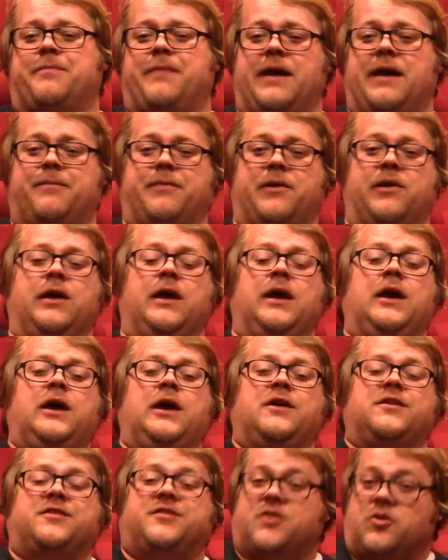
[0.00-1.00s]
Pepper,
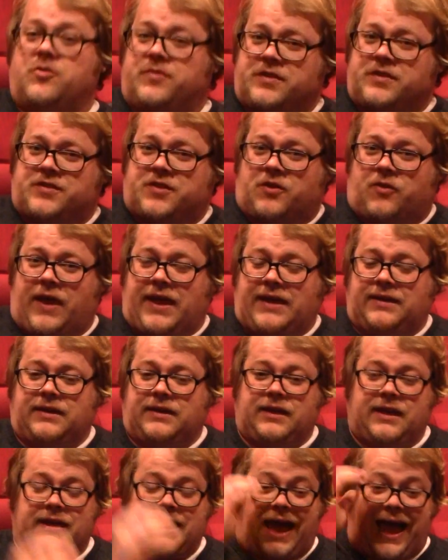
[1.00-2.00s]
Susan
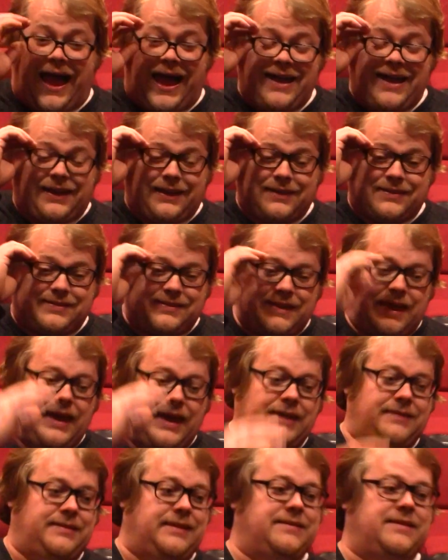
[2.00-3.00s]
Sarandon. I could
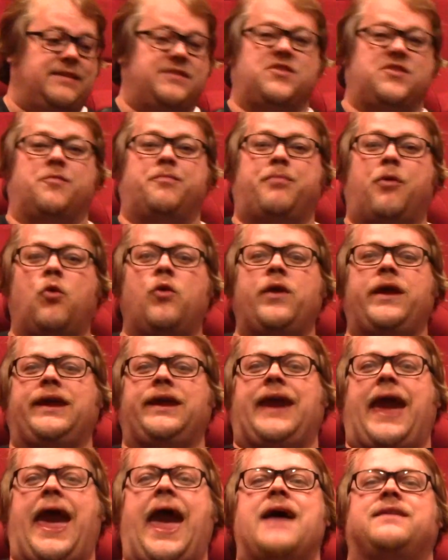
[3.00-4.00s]
say that the supporting
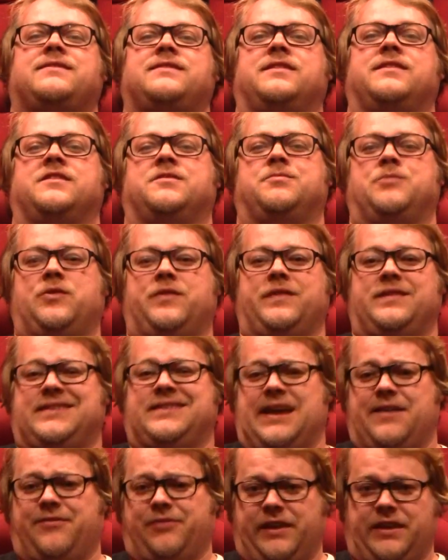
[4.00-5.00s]
cast of this movie is
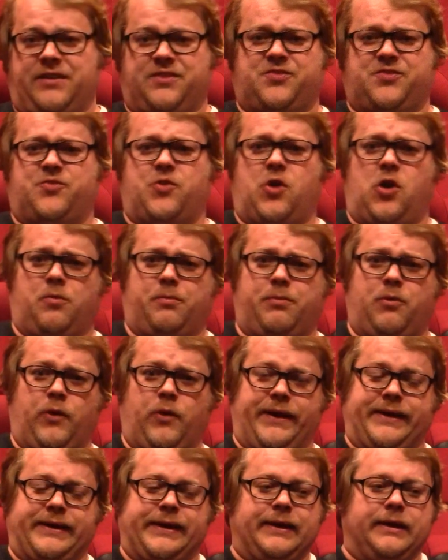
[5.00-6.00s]
definitely a strong
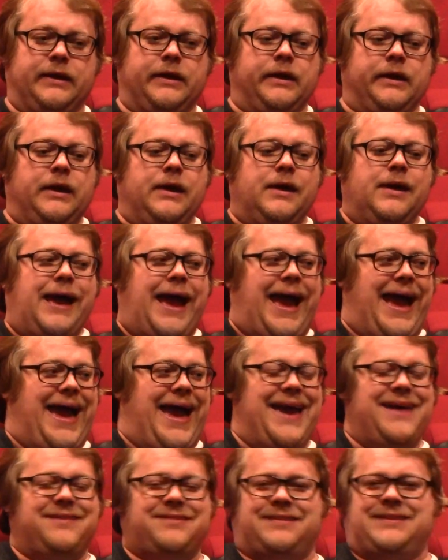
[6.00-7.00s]
point. I
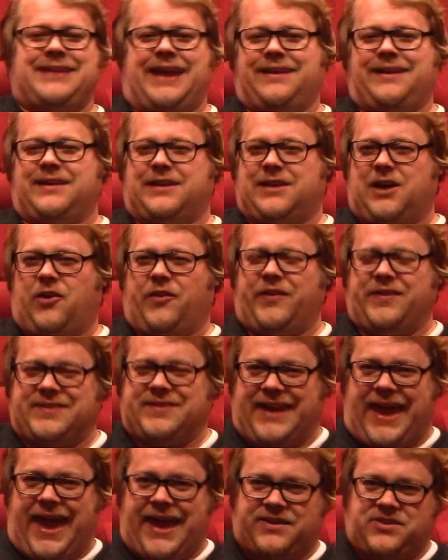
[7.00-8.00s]
hesitate to call this
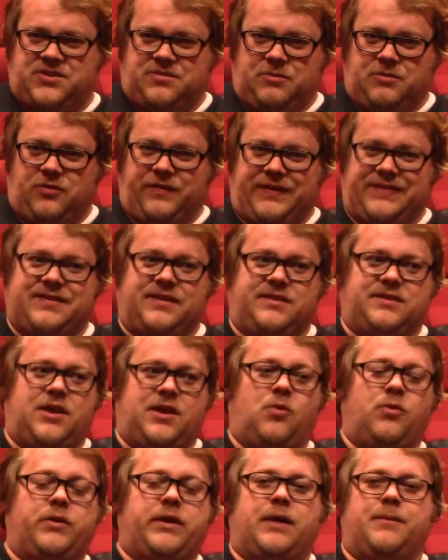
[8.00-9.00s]
an action movie, so
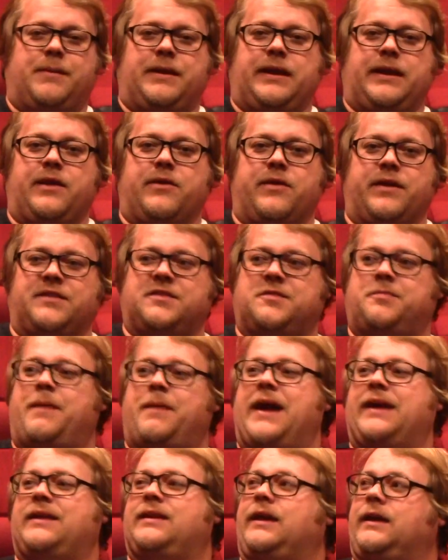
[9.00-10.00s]
don't come in here
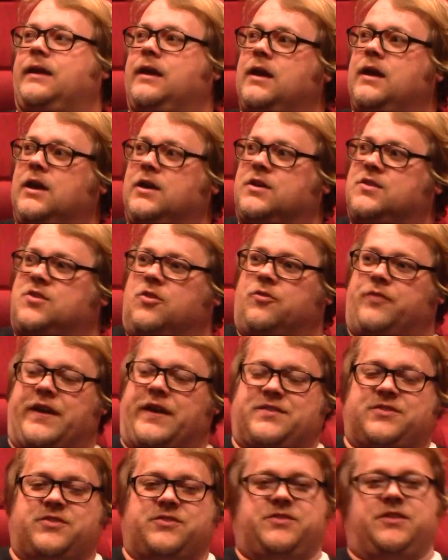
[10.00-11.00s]
expecting
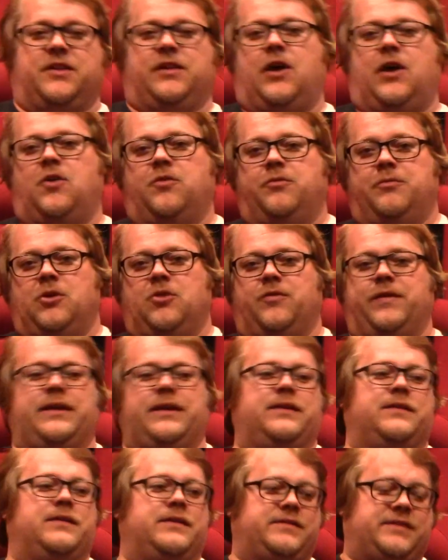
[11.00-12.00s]
Sylvester Stallone
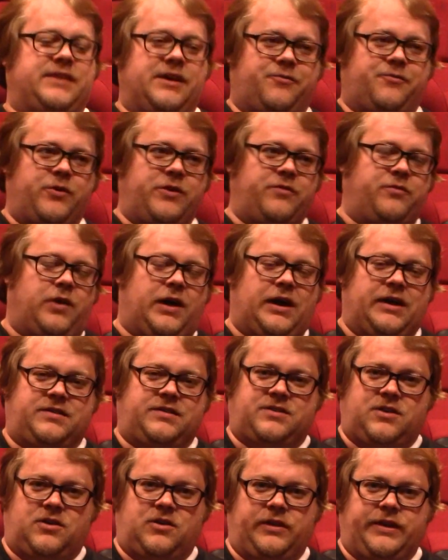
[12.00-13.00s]
movie and the stuff we've
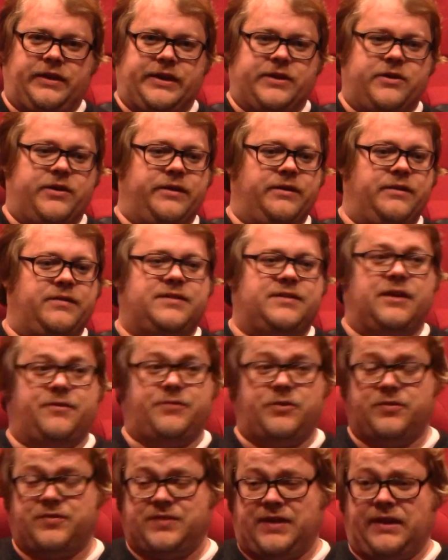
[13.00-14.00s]
watched earlier and the
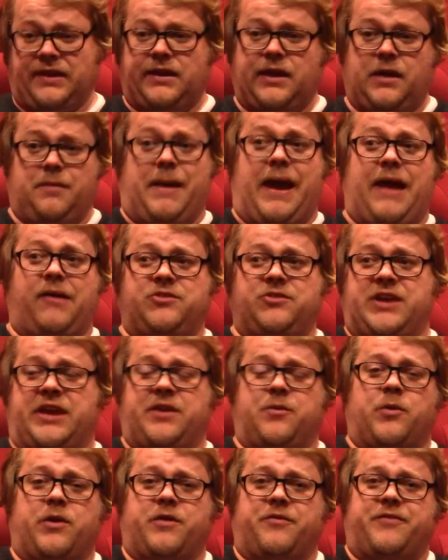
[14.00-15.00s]
stuff you've seen come out in
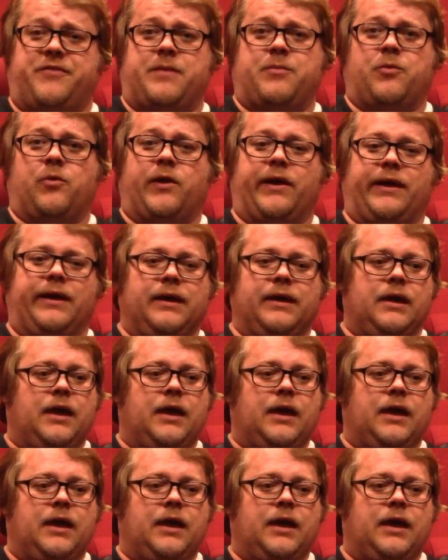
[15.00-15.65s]
January, February.